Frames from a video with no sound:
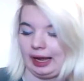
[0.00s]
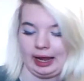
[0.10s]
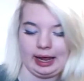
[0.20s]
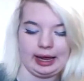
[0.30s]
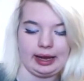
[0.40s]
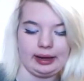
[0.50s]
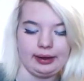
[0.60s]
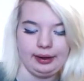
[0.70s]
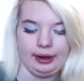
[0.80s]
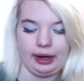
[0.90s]
hair,
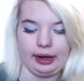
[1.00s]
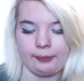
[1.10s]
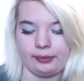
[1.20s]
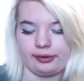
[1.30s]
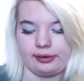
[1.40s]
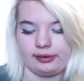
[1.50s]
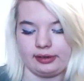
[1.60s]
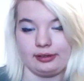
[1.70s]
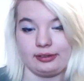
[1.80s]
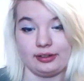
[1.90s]
I would
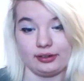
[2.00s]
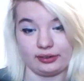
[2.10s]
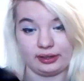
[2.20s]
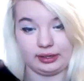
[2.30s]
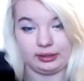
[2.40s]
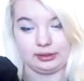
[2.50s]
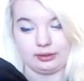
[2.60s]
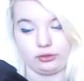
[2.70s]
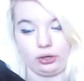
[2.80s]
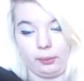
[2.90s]
suggest using
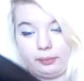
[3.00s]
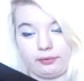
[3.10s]
the top